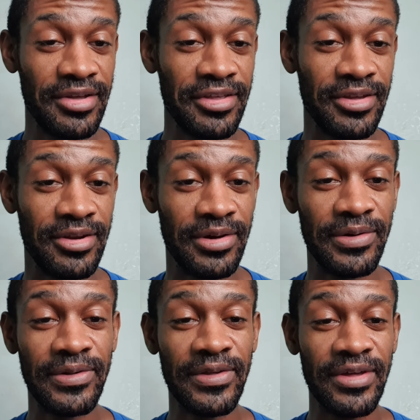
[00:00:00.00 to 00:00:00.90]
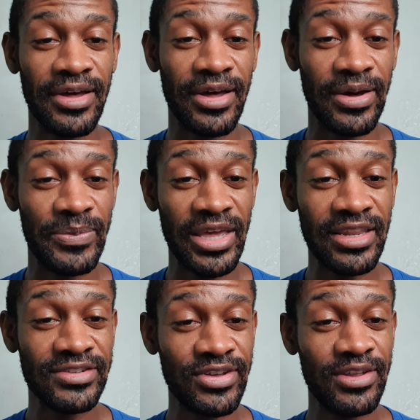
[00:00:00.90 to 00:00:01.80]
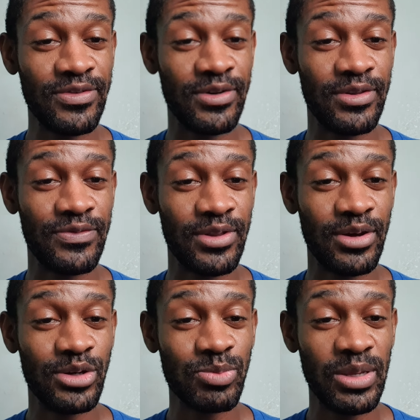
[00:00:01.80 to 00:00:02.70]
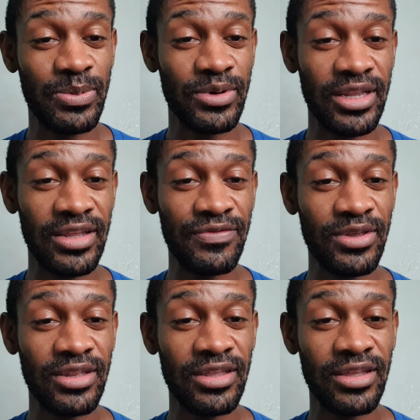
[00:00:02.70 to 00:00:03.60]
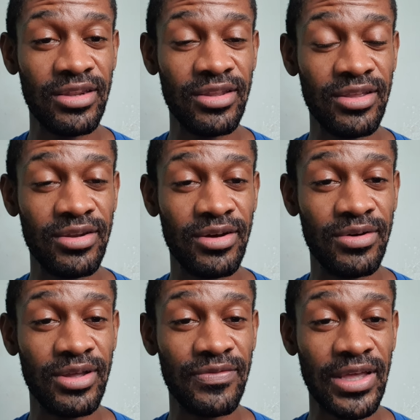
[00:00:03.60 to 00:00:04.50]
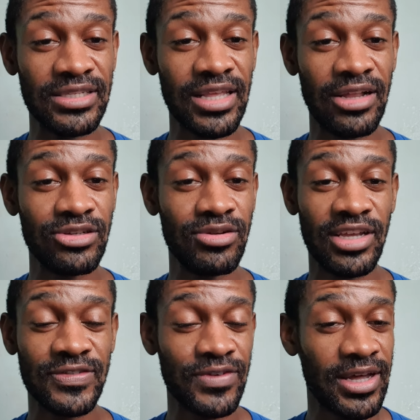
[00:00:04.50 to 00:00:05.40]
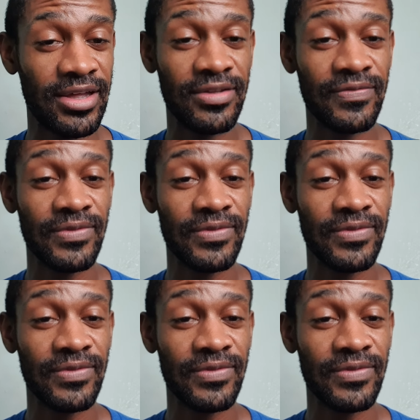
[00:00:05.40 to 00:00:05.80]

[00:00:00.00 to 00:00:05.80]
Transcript: you know. I'm making this video for those people. And if that's not you, that's fine.